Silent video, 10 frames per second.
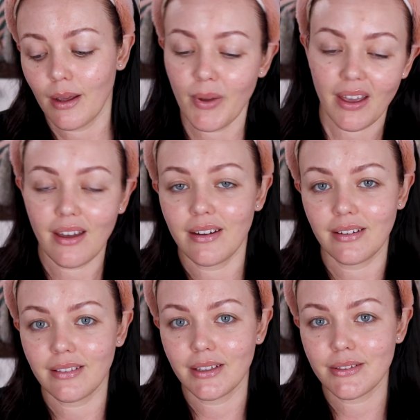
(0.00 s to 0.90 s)
and we're
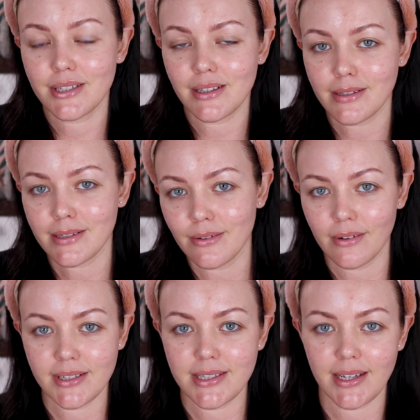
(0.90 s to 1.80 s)
adding in little Celestial
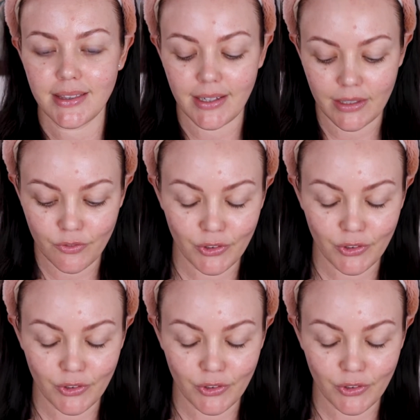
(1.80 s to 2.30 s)
Odyssey at the end